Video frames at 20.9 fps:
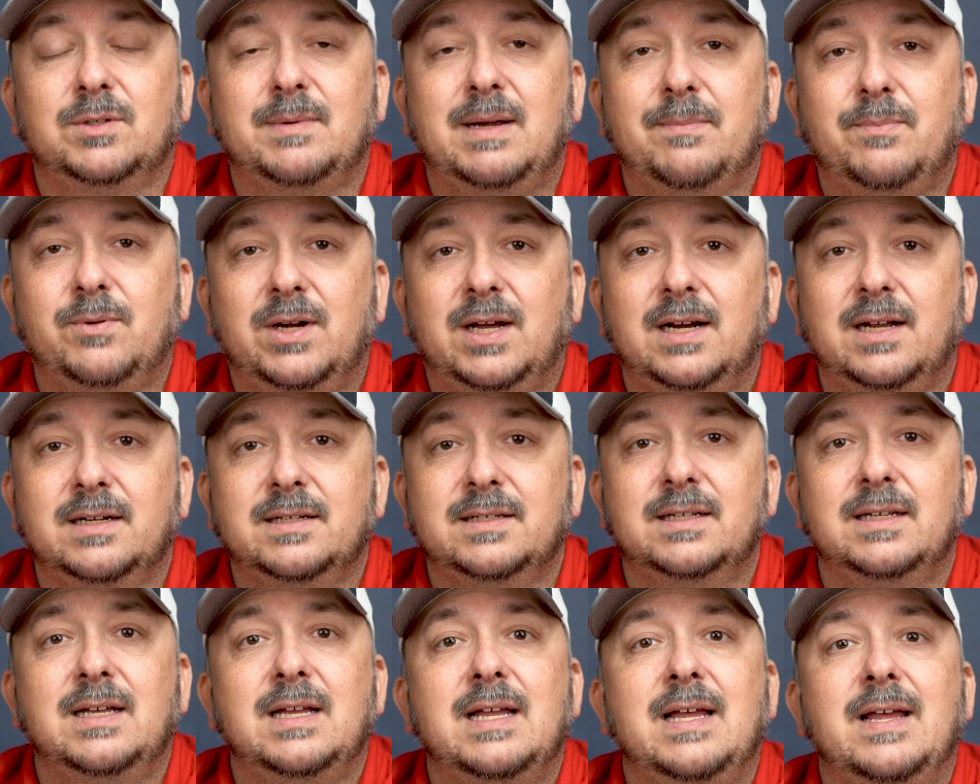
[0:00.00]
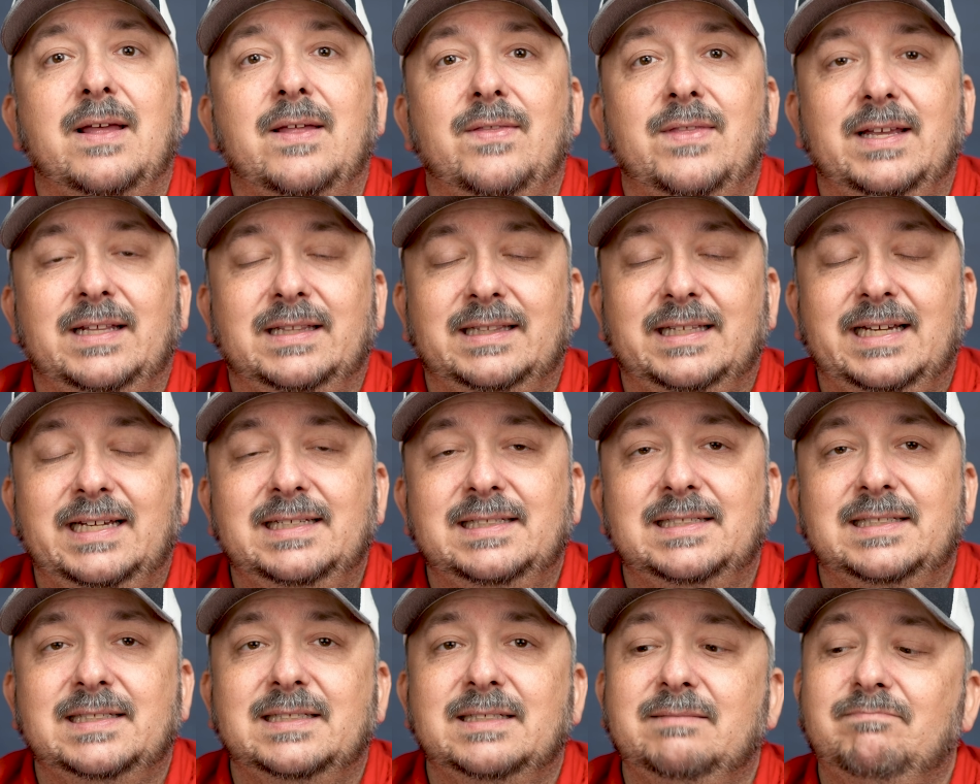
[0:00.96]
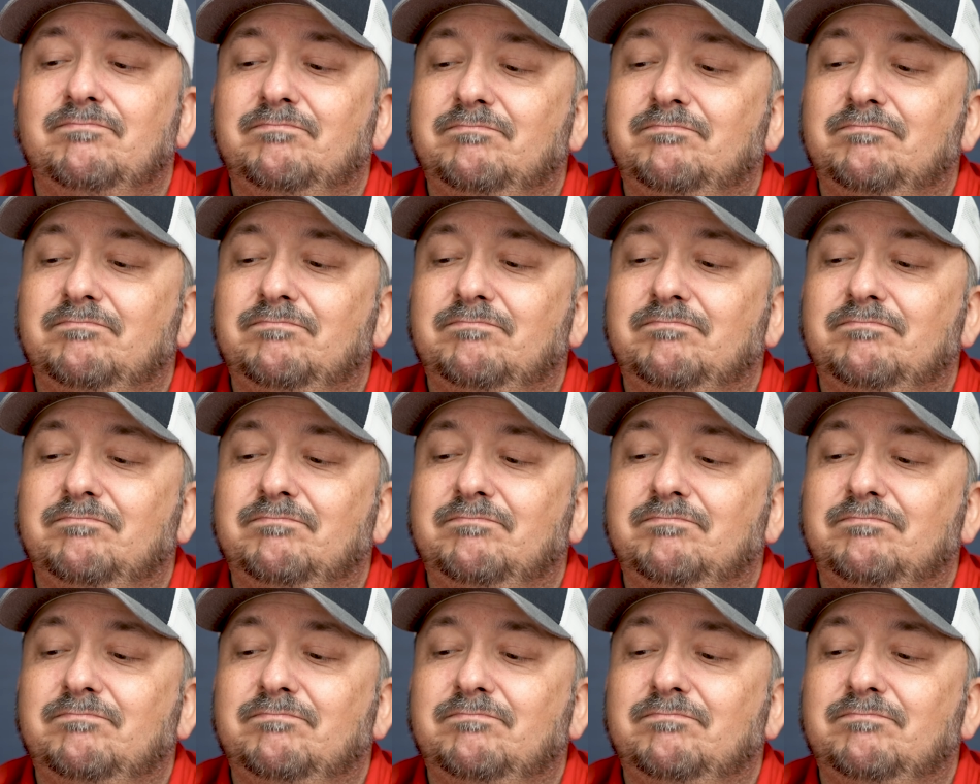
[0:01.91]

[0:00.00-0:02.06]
to my product than less.